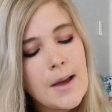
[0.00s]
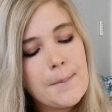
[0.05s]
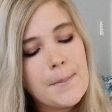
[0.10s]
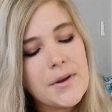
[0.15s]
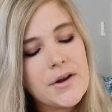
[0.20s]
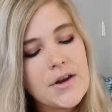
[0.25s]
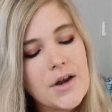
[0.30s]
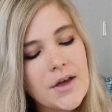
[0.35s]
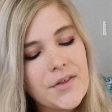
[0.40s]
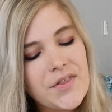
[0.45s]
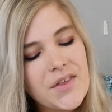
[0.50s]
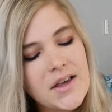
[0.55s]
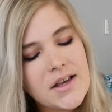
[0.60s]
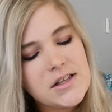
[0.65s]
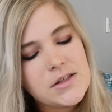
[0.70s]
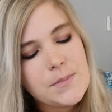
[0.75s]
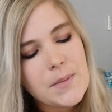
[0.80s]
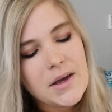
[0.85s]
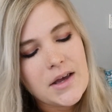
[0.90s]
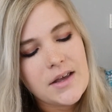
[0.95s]
But nothing
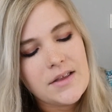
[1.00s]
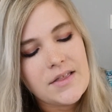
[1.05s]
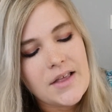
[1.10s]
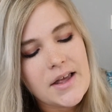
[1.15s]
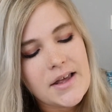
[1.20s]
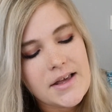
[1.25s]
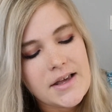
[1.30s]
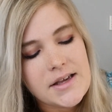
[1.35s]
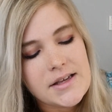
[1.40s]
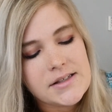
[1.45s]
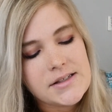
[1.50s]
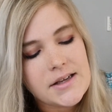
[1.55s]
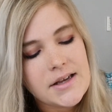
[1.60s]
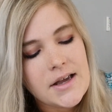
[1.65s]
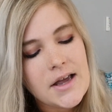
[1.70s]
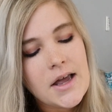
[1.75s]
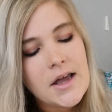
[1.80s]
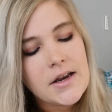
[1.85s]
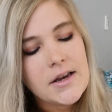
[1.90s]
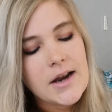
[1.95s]
is making that
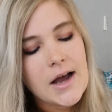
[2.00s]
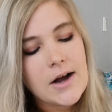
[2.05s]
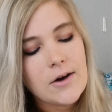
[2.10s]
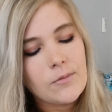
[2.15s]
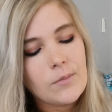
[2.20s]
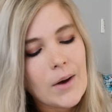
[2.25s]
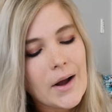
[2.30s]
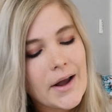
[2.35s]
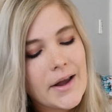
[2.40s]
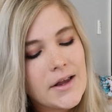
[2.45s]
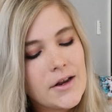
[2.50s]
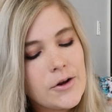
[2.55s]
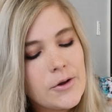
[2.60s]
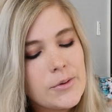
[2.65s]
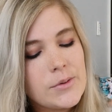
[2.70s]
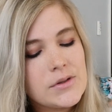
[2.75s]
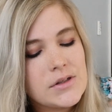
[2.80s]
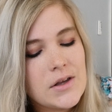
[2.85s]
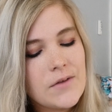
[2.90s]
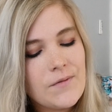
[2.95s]
easy. Not Ryan, who
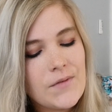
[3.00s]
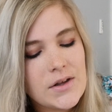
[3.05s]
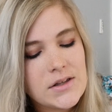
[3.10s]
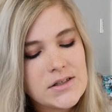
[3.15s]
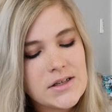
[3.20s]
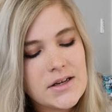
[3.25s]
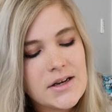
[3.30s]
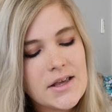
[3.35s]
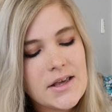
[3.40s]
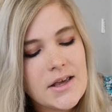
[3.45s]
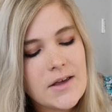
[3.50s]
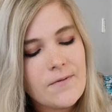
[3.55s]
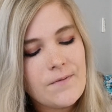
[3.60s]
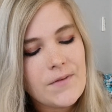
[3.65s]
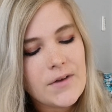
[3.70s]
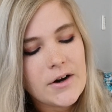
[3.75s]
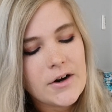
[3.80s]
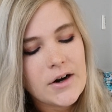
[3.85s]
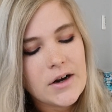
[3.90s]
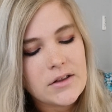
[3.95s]
is convicted he can
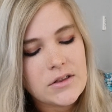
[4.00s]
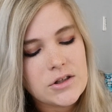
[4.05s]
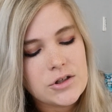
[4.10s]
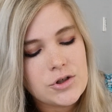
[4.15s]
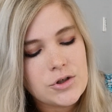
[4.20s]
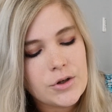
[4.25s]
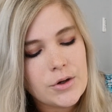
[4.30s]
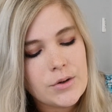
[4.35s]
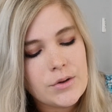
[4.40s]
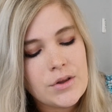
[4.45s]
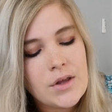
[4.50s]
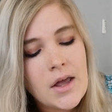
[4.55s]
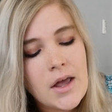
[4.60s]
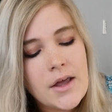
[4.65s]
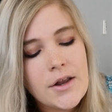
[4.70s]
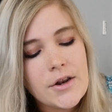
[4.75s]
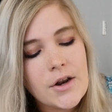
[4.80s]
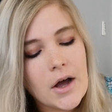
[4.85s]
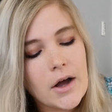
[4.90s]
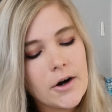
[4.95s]
figure out the truth,
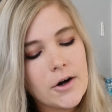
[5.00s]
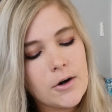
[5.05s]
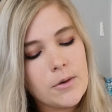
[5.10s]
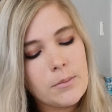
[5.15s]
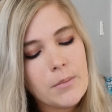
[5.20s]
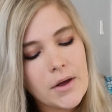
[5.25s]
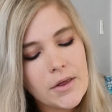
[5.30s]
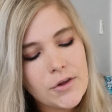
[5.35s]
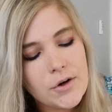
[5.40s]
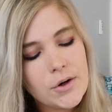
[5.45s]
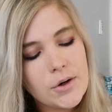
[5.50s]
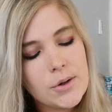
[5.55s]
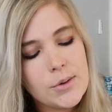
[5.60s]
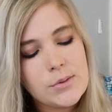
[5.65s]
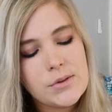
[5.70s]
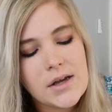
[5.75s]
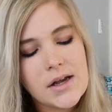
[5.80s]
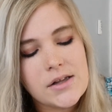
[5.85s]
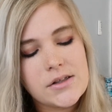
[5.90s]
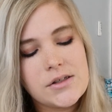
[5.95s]
not her mother, who
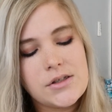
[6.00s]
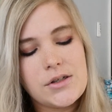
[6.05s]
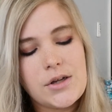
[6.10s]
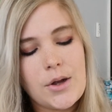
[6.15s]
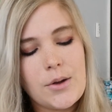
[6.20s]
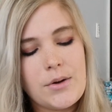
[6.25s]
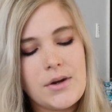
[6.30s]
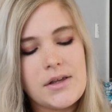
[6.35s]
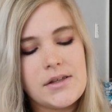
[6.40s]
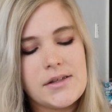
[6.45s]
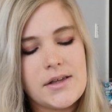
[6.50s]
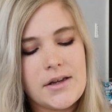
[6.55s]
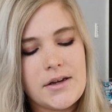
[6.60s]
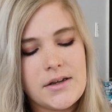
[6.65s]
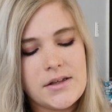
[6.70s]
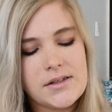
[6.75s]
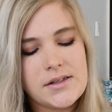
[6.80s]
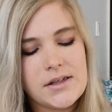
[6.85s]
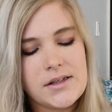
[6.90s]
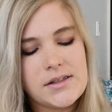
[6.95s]
doubts Toni's
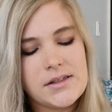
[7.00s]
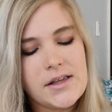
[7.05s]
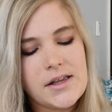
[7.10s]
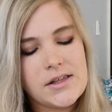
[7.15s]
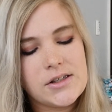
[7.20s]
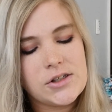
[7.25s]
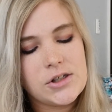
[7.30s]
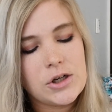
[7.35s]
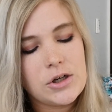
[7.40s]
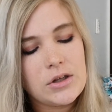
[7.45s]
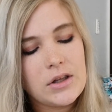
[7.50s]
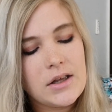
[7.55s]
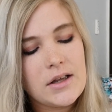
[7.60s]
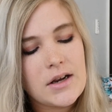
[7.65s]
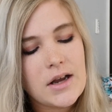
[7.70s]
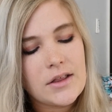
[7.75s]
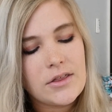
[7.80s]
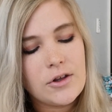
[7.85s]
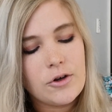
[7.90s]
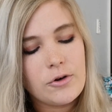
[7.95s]
innocence, and certainly
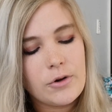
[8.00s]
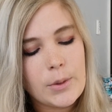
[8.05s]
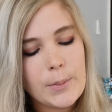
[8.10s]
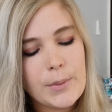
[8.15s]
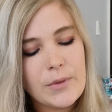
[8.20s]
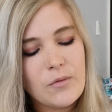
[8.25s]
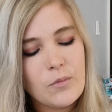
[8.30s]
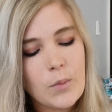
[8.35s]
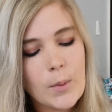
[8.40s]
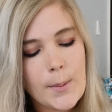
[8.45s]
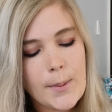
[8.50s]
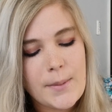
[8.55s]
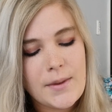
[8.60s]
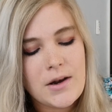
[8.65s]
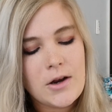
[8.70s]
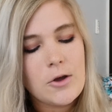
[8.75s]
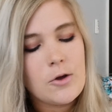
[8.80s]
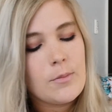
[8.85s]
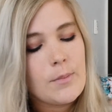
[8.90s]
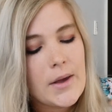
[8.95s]
not the group of
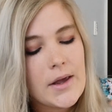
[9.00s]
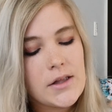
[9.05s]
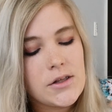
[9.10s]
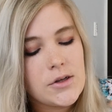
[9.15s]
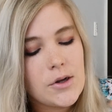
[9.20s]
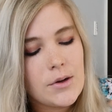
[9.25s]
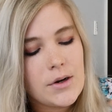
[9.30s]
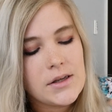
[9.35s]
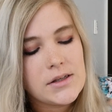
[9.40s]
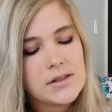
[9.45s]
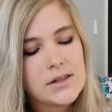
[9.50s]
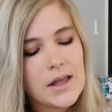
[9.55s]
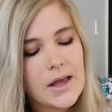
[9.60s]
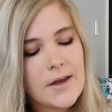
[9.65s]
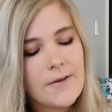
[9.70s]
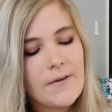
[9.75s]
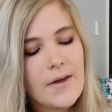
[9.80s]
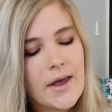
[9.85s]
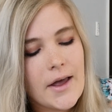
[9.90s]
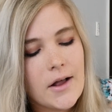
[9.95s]
women who made Toni's
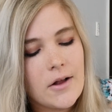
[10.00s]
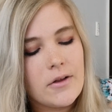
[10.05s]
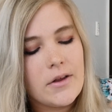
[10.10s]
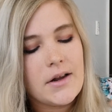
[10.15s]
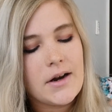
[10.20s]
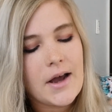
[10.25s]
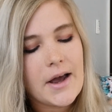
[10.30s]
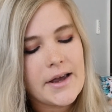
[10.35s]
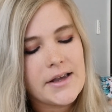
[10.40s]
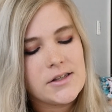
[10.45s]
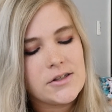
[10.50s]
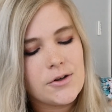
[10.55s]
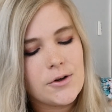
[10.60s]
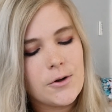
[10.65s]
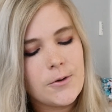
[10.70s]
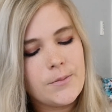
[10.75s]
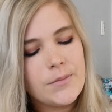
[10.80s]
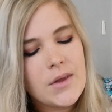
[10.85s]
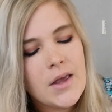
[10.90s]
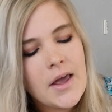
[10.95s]
life hell in high
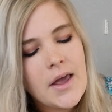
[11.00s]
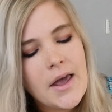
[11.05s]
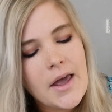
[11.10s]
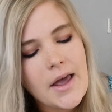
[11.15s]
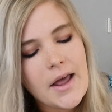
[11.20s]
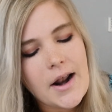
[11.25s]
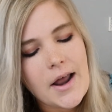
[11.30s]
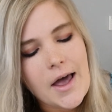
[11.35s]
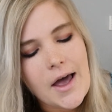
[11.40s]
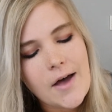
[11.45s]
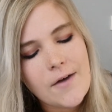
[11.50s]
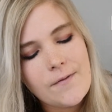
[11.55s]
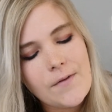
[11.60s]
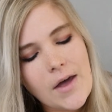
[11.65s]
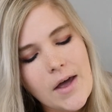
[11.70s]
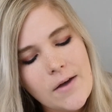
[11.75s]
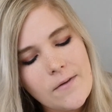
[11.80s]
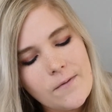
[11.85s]
school and have